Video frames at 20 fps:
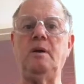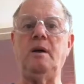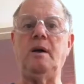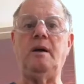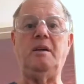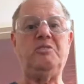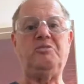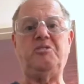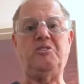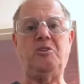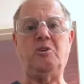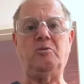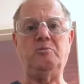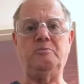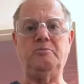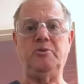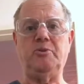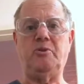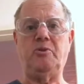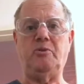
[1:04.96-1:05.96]
He said, no,
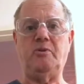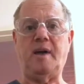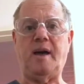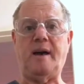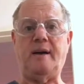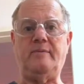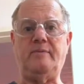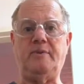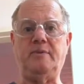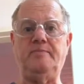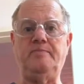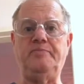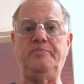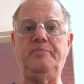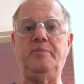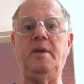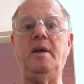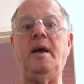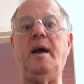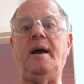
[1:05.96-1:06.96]
you don't have it.
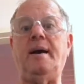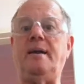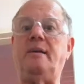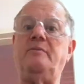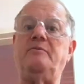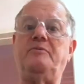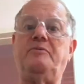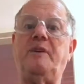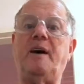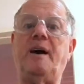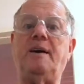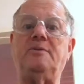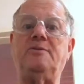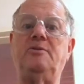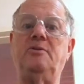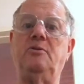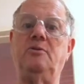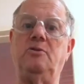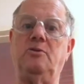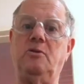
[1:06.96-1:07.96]
And in
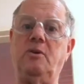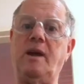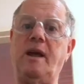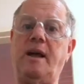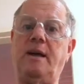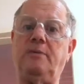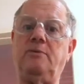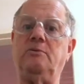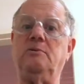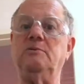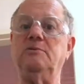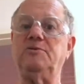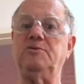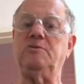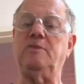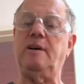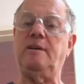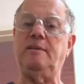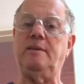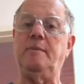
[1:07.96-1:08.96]
fact, your handle's
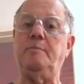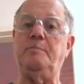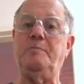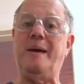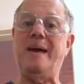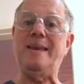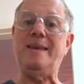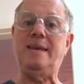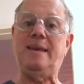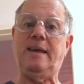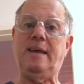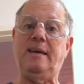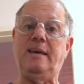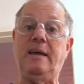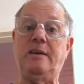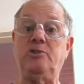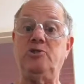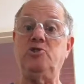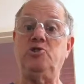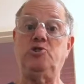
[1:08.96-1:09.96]
slightly bending.
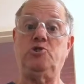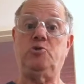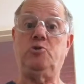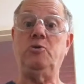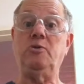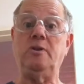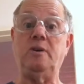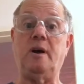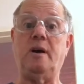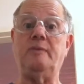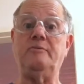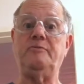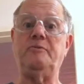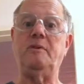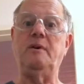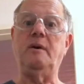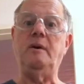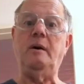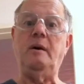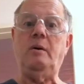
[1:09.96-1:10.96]
And sure enough,
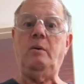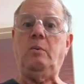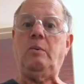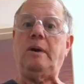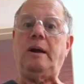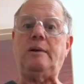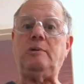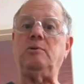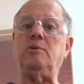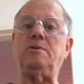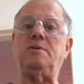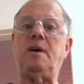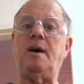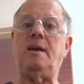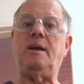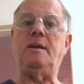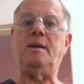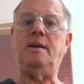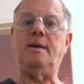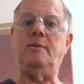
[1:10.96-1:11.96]
when I looked at
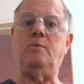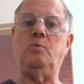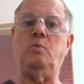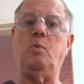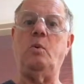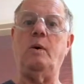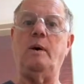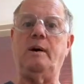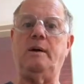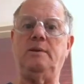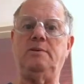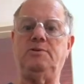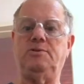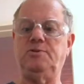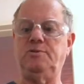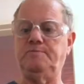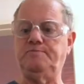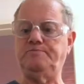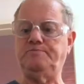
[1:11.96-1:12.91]
it, it was.